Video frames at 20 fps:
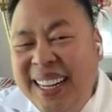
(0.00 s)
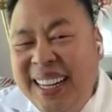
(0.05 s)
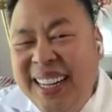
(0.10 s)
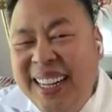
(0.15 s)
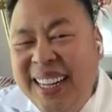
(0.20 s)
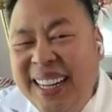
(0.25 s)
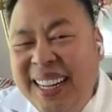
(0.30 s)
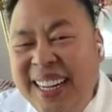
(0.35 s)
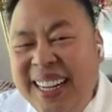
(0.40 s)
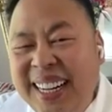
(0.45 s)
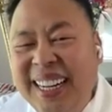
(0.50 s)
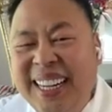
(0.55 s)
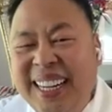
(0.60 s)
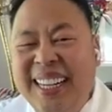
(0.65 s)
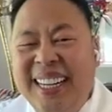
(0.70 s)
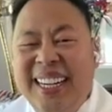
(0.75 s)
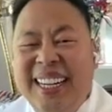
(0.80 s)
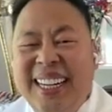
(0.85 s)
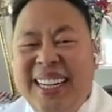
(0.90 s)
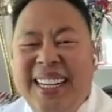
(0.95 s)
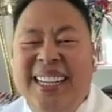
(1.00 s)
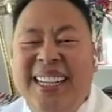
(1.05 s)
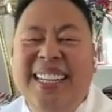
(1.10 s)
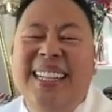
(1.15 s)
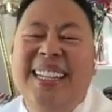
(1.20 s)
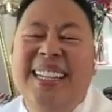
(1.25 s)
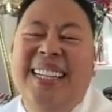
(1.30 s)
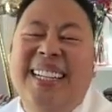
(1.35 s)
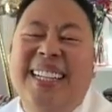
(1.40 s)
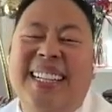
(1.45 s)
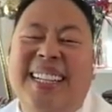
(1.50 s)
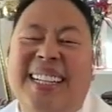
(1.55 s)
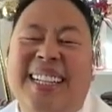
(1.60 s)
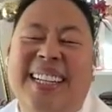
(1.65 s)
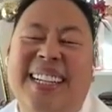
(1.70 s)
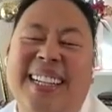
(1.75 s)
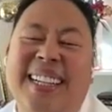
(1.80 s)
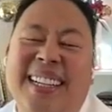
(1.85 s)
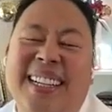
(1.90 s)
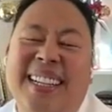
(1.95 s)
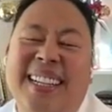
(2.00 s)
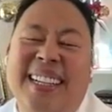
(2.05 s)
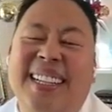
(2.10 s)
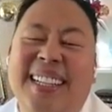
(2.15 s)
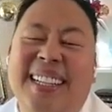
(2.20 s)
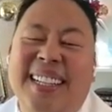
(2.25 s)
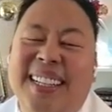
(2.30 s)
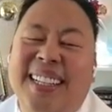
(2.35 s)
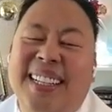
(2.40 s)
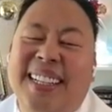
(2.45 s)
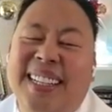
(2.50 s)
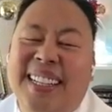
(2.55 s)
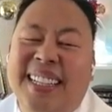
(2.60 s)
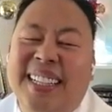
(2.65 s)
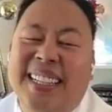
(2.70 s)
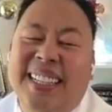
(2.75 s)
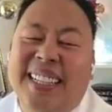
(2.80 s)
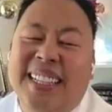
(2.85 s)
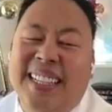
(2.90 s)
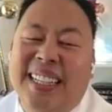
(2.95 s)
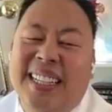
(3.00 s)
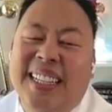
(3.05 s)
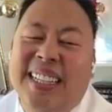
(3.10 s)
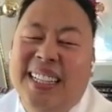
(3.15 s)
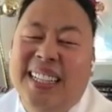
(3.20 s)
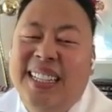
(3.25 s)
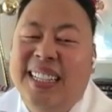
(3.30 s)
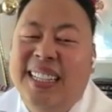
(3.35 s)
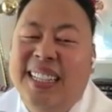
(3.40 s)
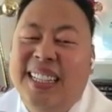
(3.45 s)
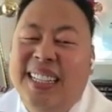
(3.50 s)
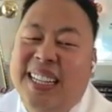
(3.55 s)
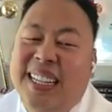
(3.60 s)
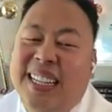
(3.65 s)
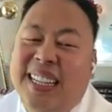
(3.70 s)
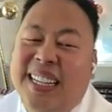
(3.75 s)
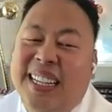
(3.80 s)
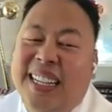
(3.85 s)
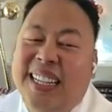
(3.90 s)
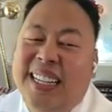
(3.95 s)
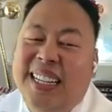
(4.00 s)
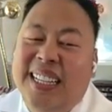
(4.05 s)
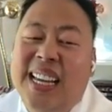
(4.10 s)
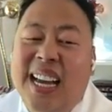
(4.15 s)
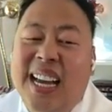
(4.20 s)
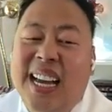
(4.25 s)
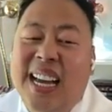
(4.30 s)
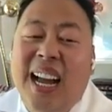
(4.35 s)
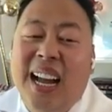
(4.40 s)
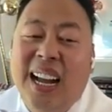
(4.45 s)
The person shown says nothing.